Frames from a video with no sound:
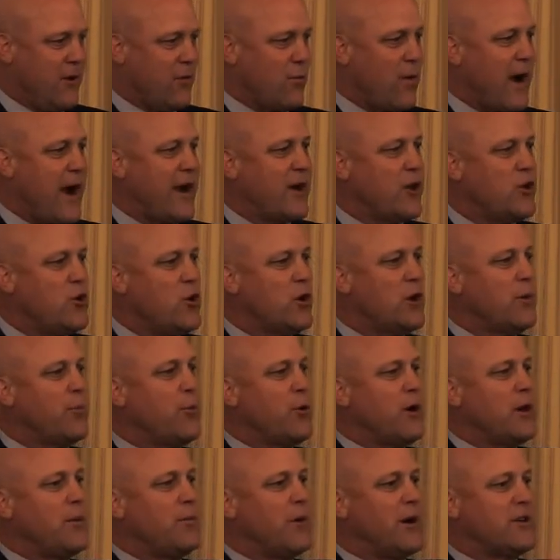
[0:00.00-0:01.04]
right, you can
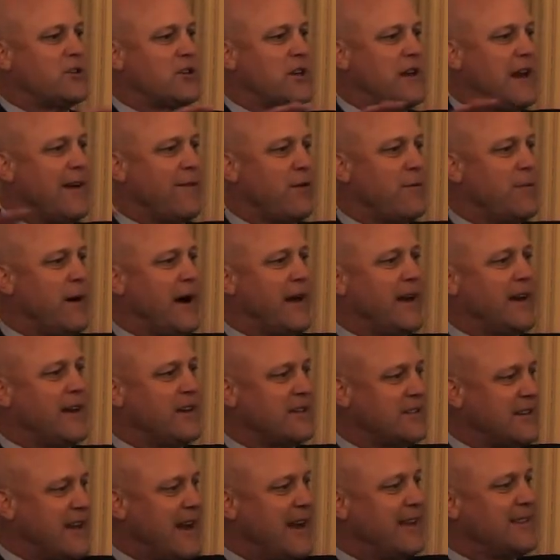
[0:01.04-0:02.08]
pretty much get everybody
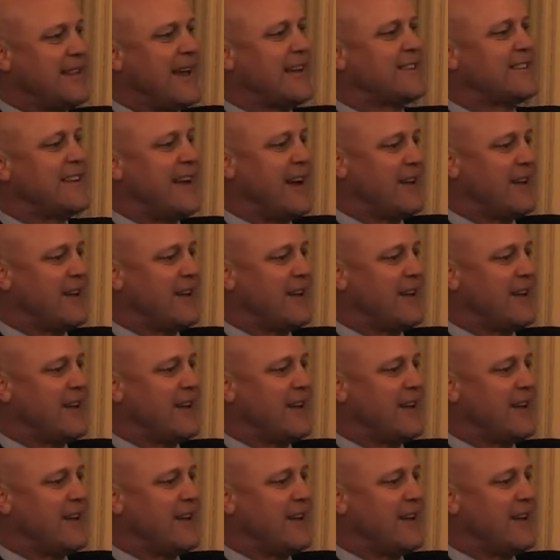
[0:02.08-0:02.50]
to say, that